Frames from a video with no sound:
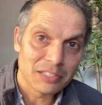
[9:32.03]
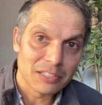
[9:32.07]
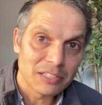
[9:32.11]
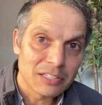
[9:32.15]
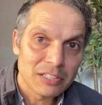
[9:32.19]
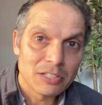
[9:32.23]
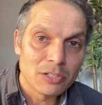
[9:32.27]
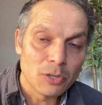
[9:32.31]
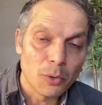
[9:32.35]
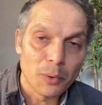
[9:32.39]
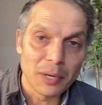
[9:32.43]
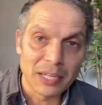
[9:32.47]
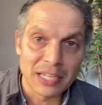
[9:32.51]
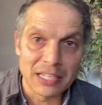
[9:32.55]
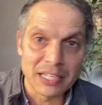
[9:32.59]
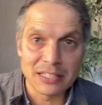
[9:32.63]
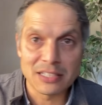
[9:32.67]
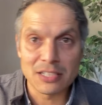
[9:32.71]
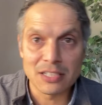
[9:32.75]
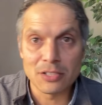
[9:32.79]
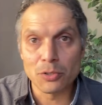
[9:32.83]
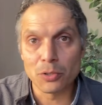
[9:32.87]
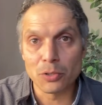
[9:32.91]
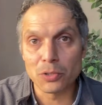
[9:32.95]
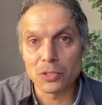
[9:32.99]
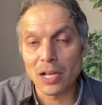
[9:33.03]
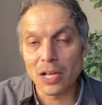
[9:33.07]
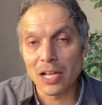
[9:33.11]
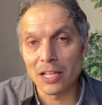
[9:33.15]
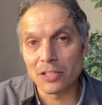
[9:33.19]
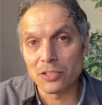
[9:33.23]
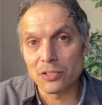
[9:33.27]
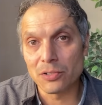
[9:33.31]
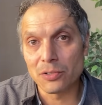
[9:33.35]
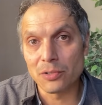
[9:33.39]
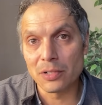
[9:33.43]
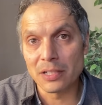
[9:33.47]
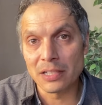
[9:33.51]
going into Noto
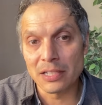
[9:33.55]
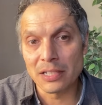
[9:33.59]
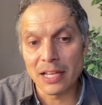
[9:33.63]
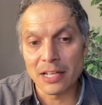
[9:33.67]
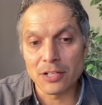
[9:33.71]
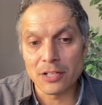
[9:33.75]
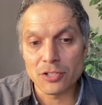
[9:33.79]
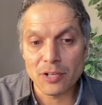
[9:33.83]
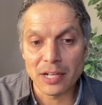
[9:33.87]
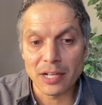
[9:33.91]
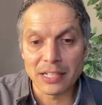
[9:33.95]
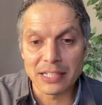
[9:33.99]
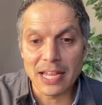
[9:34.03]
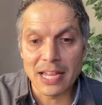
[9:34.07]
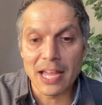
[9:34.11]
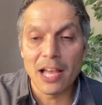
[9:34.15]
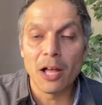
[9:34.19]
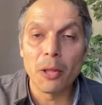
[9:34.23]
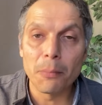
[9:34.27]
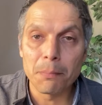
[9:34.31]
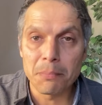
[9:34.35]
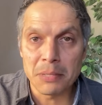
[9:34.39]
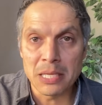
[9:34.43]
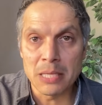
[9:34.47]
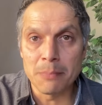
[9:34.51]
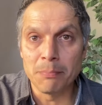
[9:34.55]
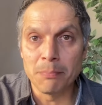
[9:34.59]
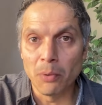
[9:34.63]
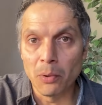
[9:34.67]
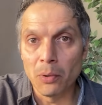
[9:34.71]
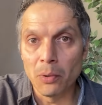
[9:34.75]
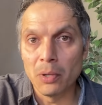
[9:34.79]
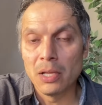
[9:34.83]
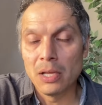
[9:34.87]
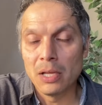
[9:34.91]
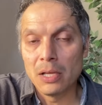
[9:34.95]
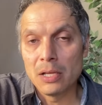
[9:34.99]
Hanto and trying to help people.